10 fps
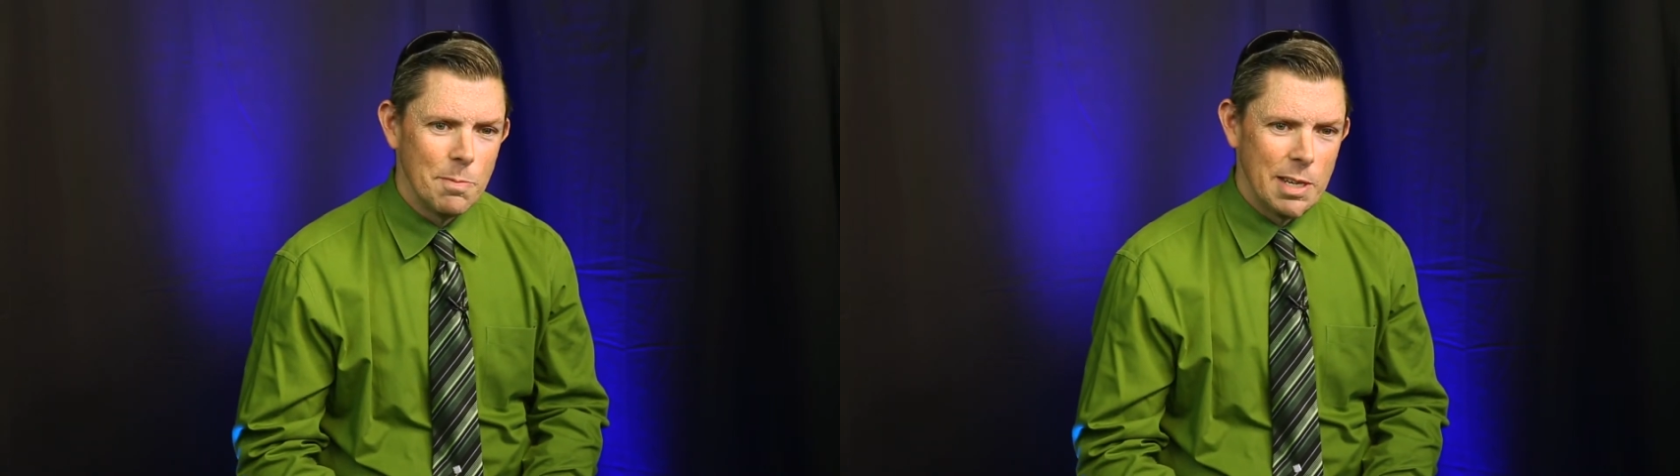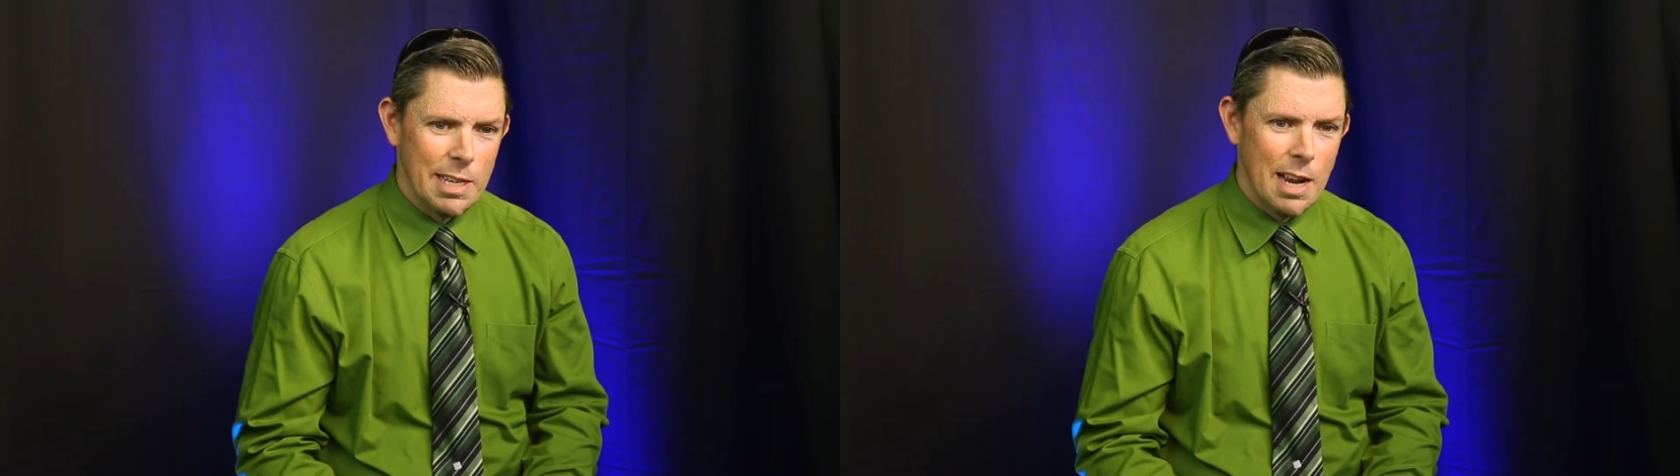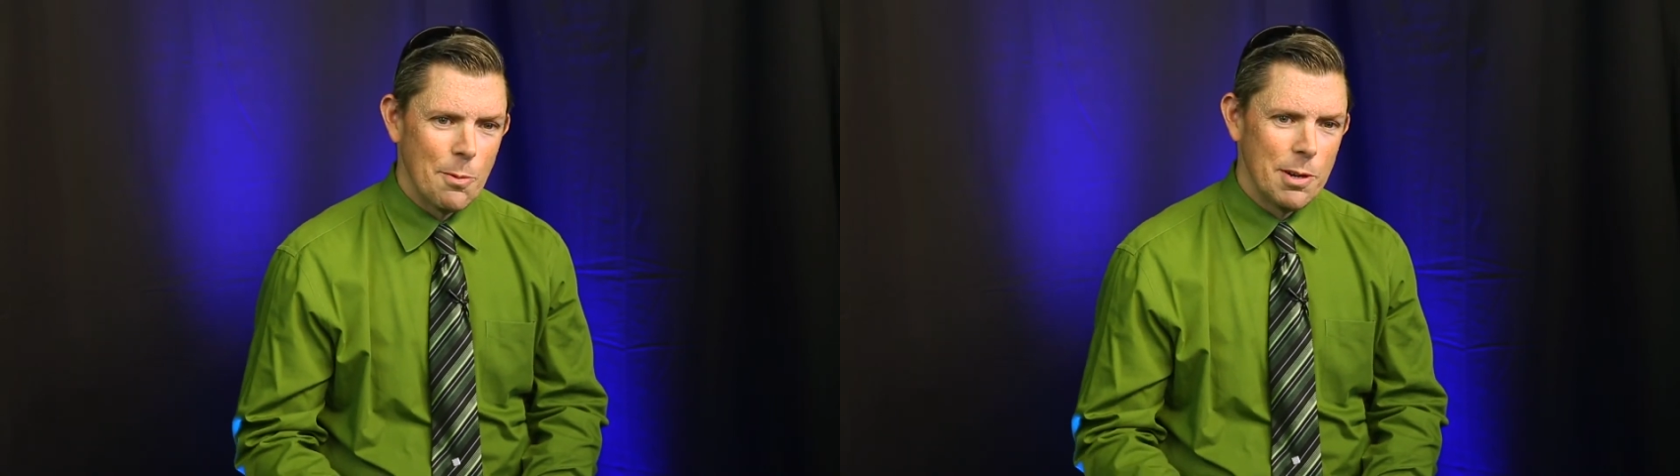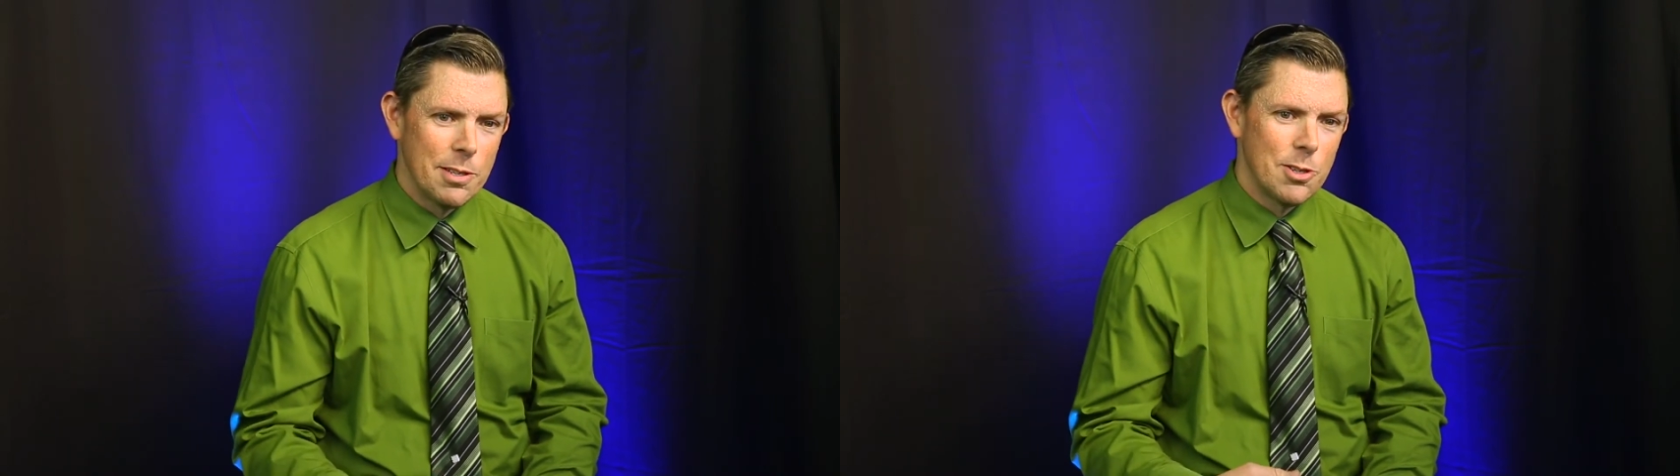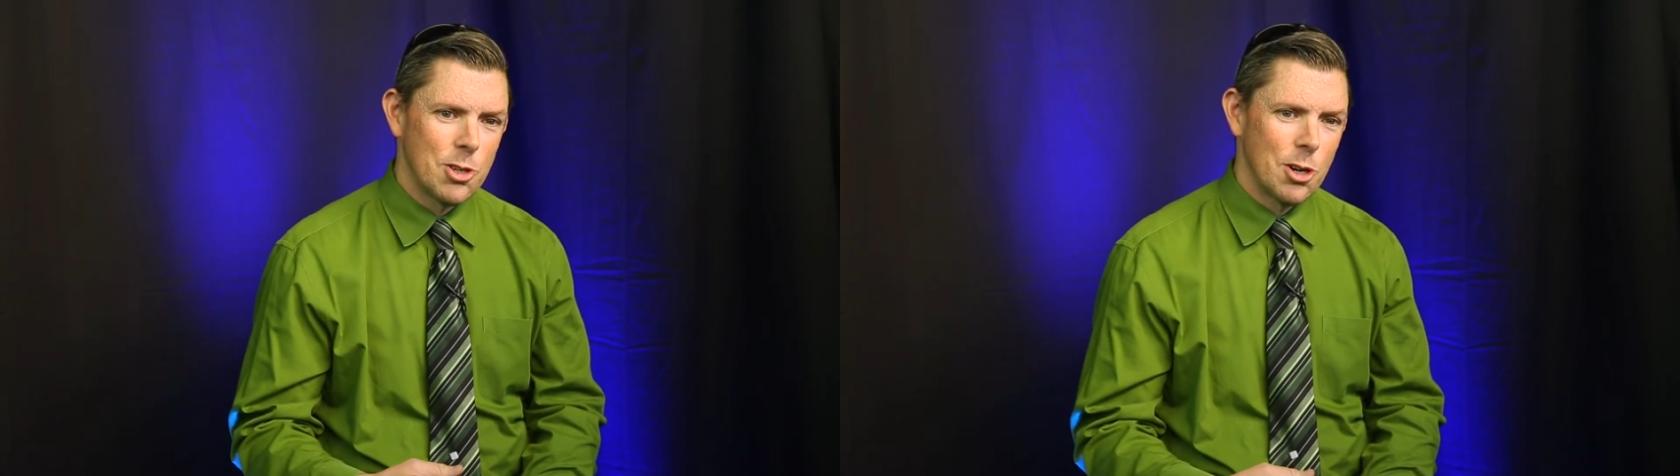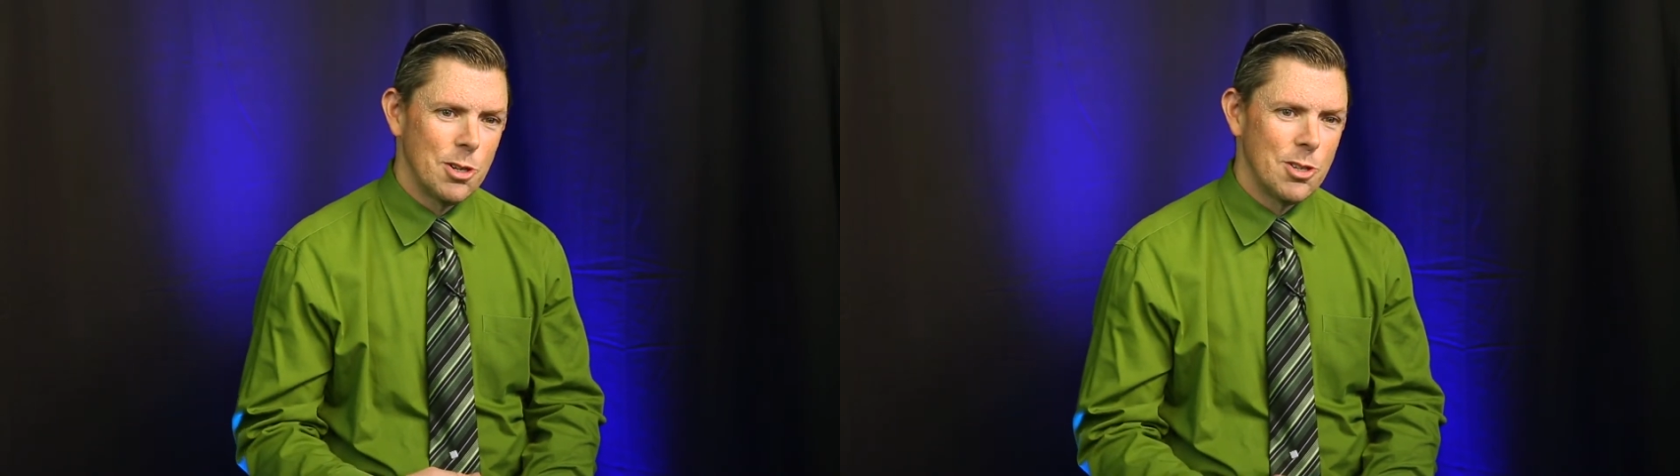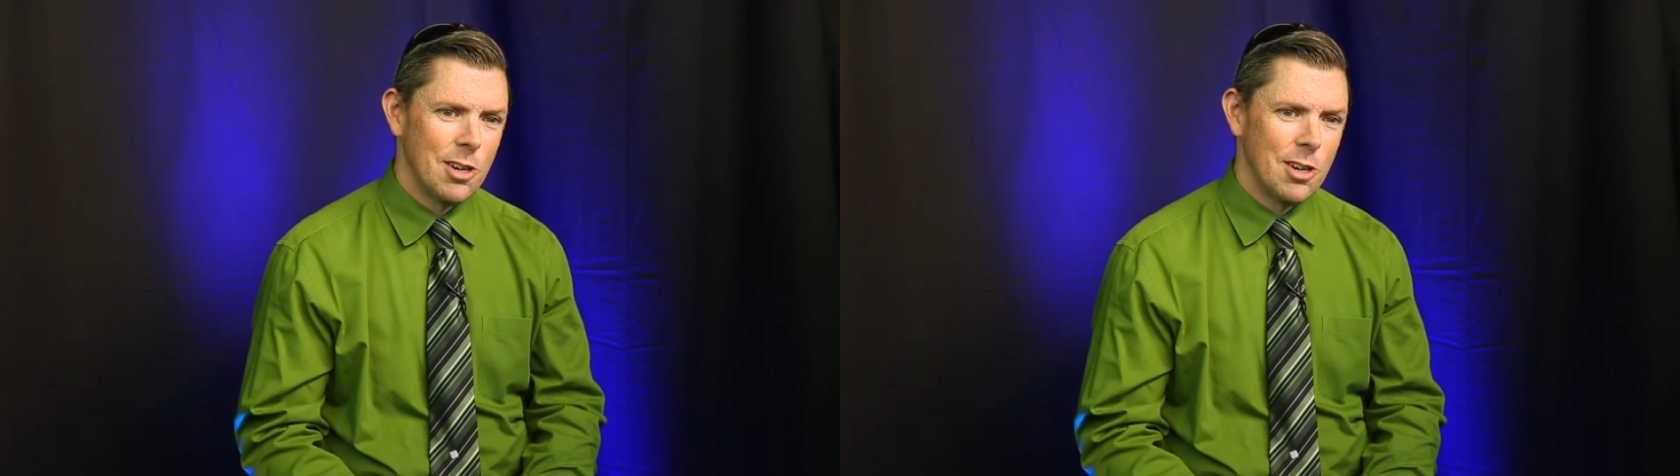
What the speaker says: meaning I went to church